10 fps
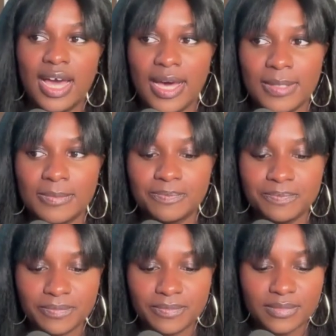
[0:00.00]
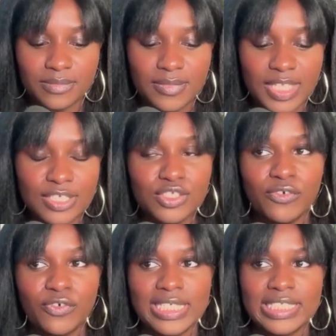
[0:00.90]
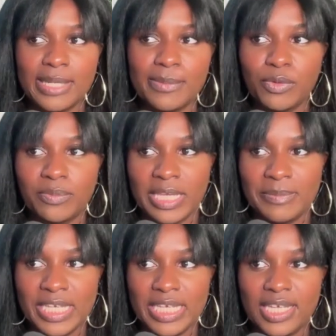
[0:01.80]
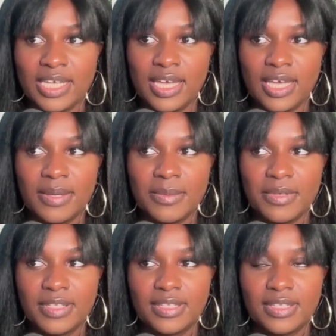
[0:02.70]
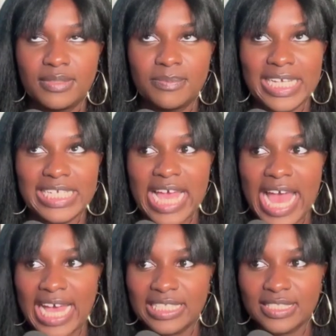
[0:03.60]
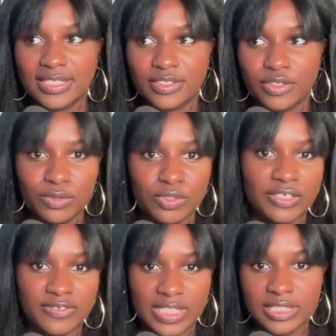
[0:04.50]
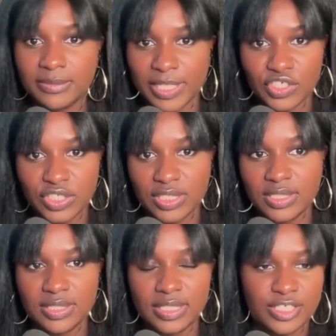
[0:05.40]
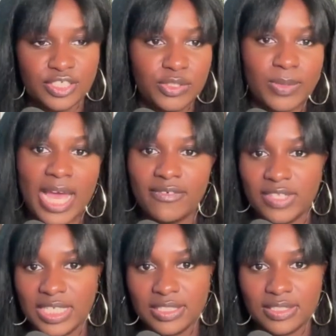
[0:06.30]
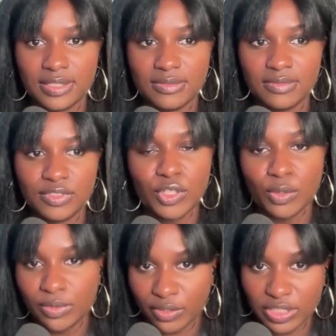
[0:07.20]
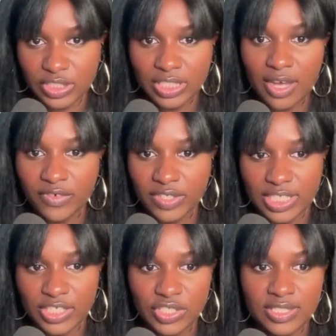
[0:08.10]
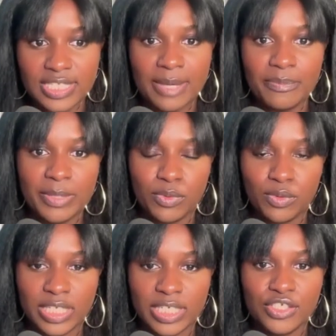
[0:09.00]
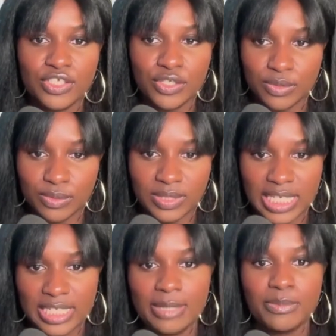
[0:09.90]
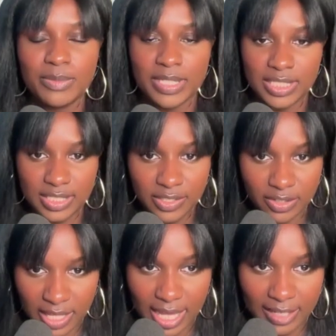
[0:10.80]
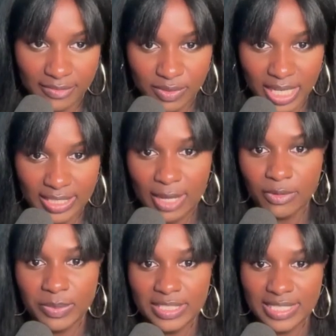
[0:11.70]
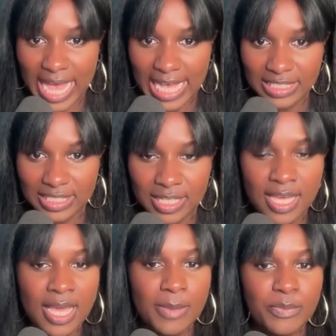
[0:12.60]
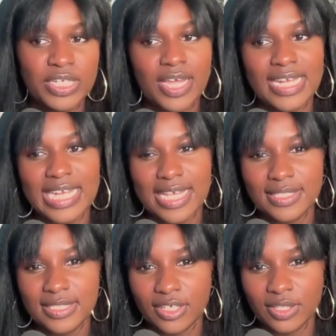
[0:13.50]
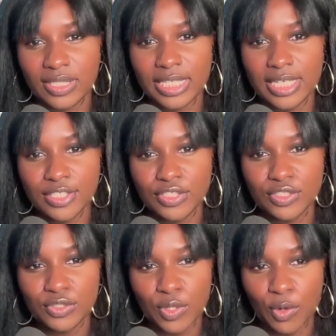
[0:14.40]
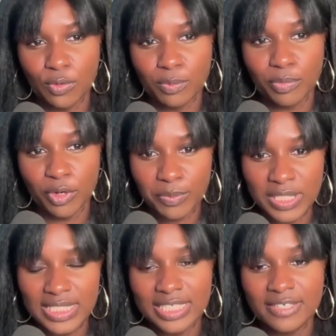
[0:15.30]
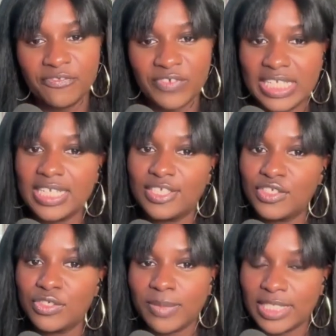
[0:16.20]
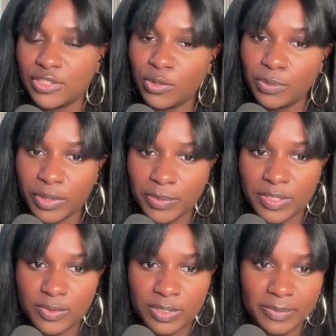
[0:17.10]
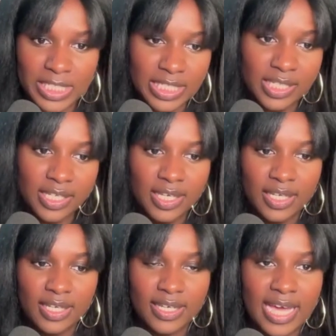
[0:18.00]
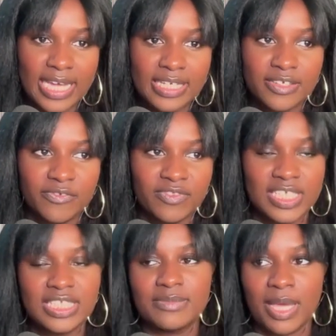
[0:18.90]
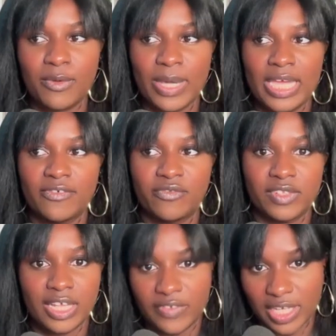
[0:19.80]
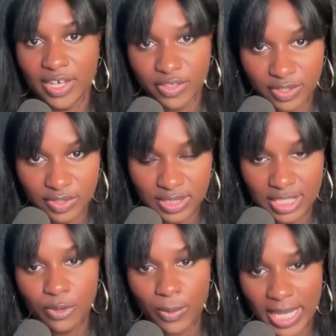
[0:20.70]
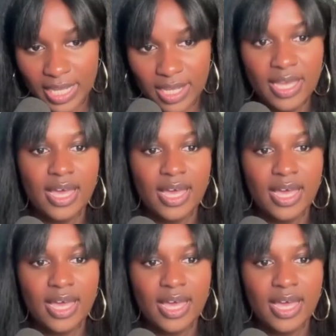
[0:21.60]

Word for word: So for example, maybe my task through Shifting Dimensions is to have these soul nourishing conversations that people can use and implement into their lives, right? That would be a task, but not necessarily a soul purpose. It could feed into my soul purpose with me kind of, this is my way of loving others in a way.